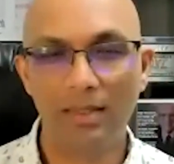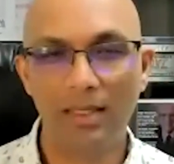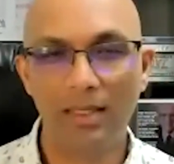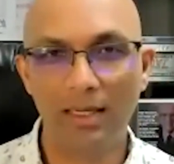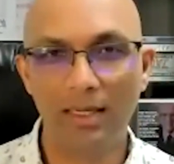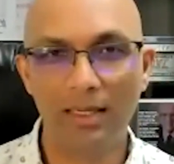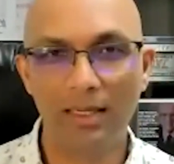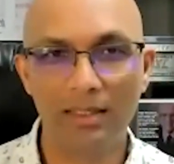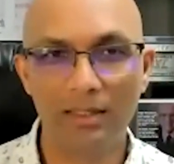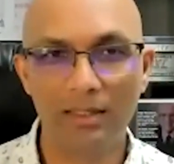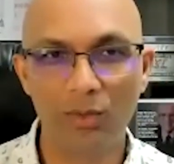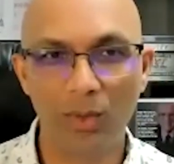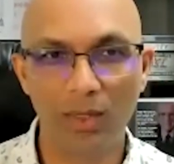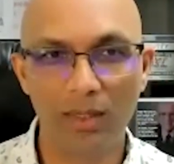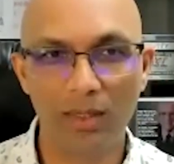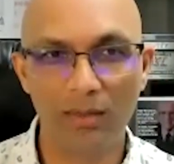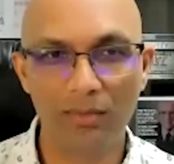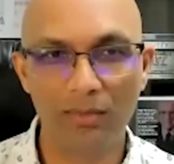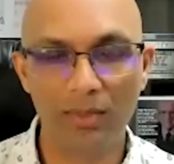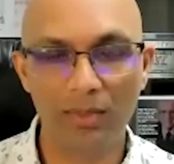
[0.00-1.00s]
is
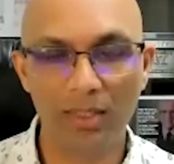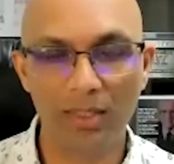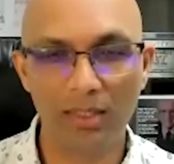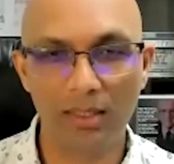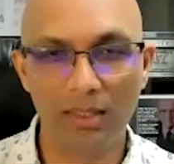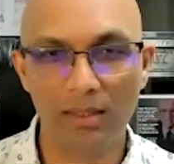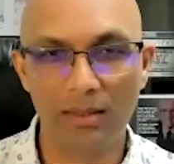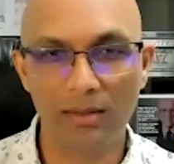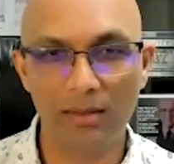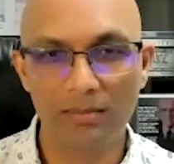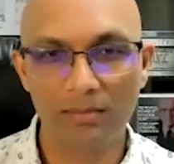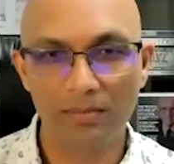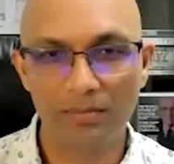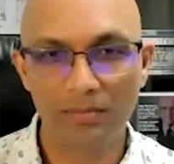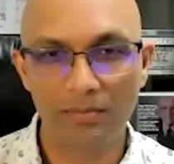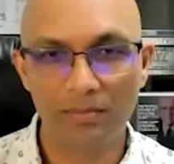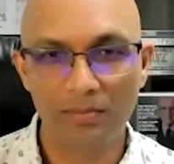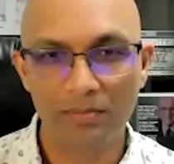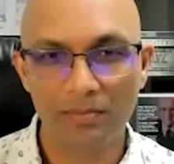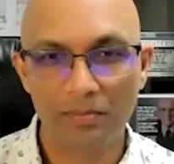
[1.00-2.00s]
one of the
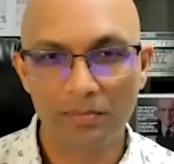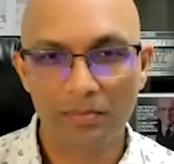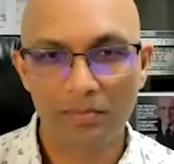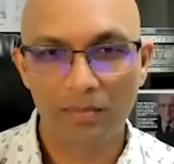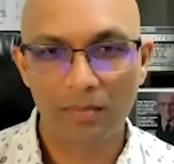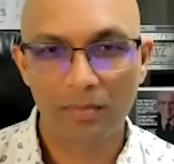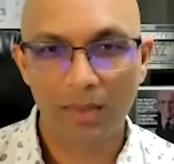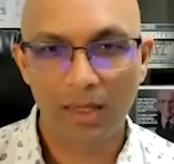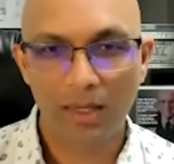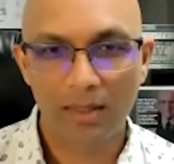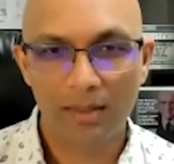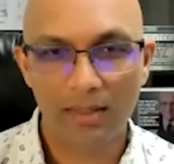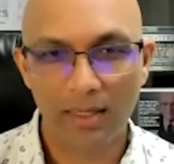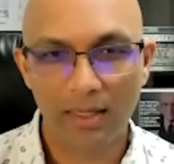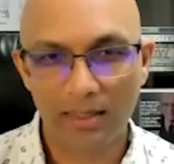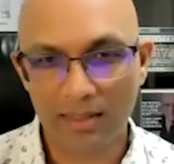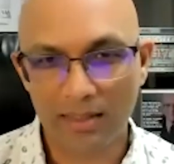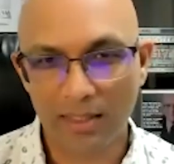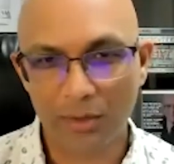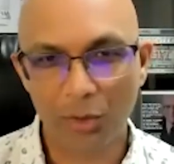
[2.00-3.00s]

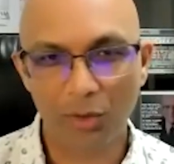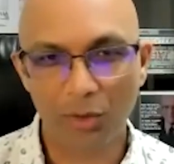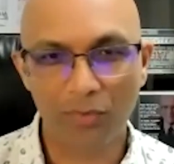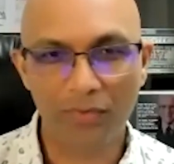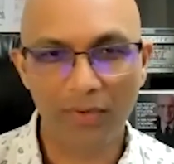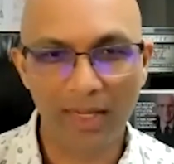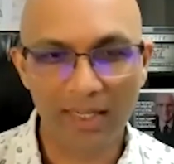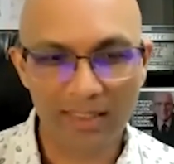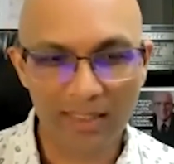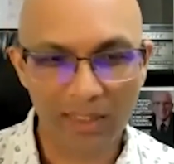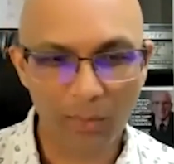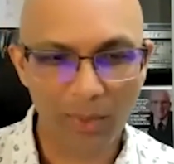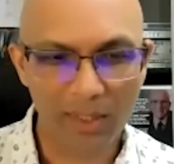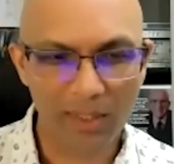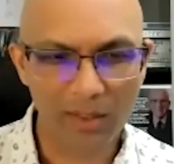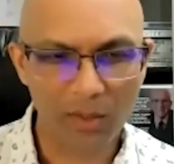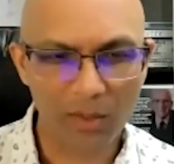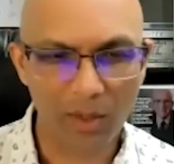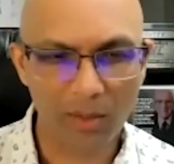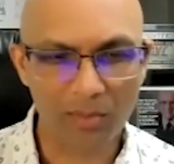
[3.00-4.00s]
things that you're facing when
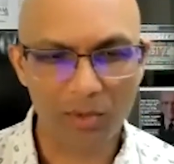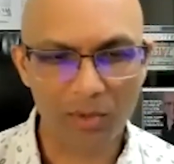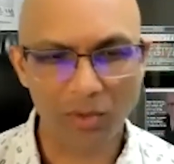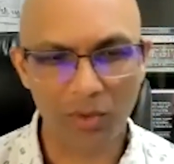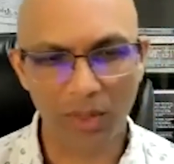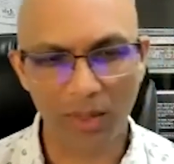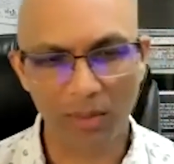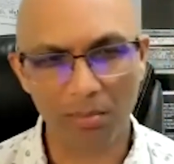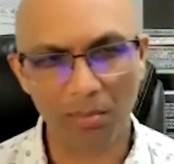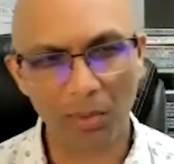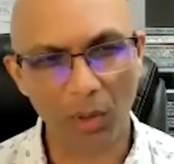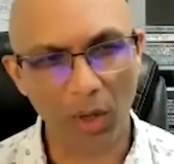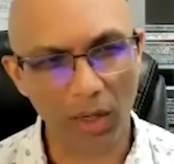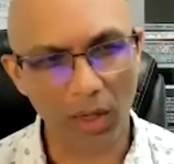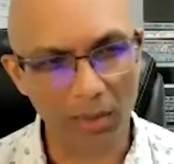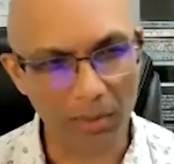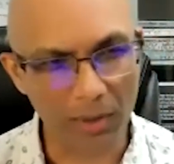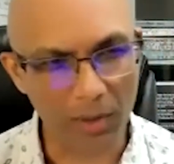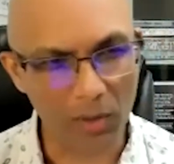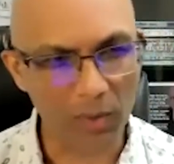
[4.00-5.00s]
it comes to
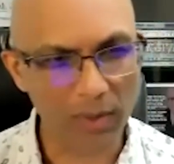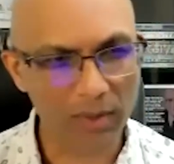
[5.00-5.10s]
employment?